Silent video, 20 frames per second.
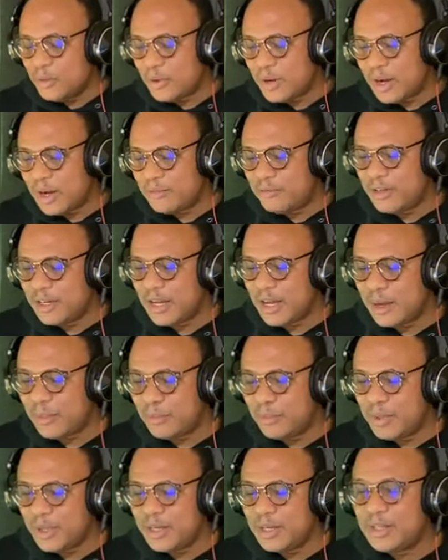you have
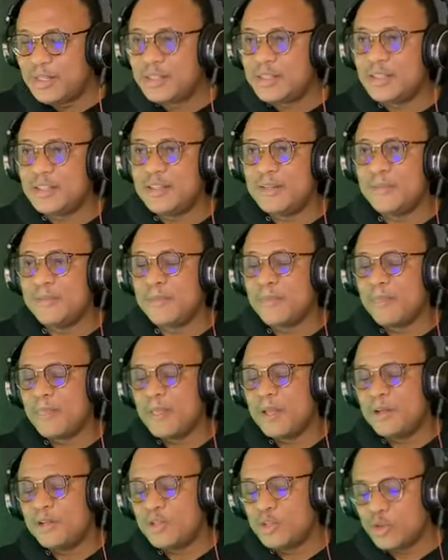the ability
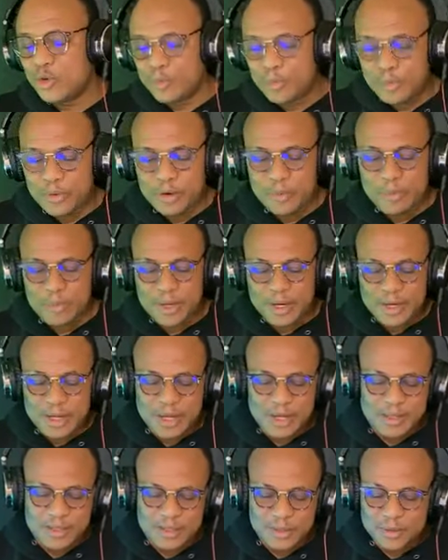to
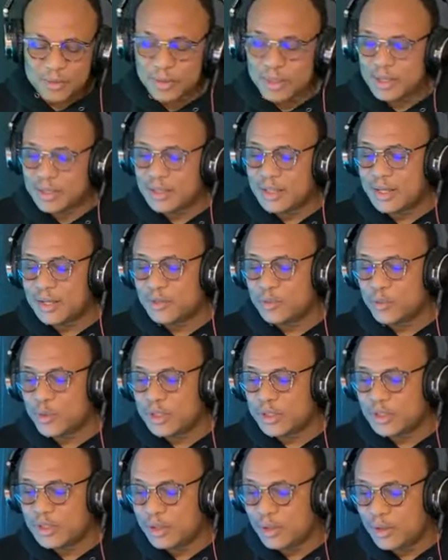properly articulate
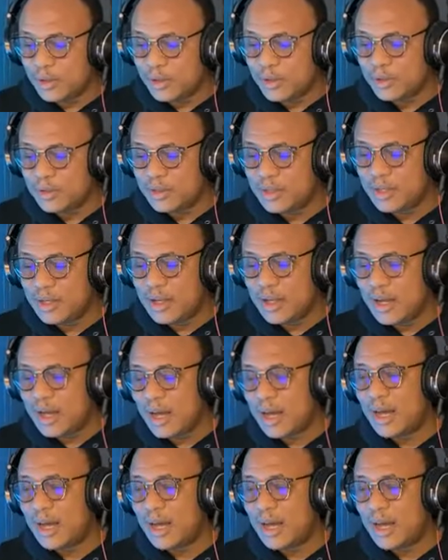that which the Lord